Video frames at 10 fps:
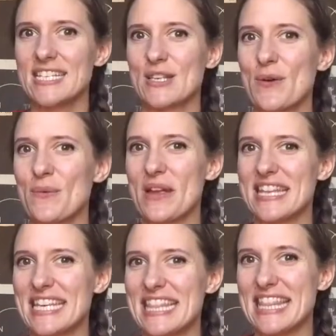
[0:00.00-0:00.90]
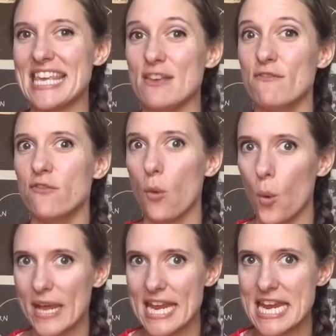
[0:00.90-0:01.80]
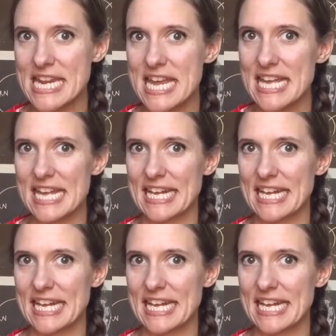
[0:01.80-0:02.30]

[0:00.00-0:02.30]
So we did the Void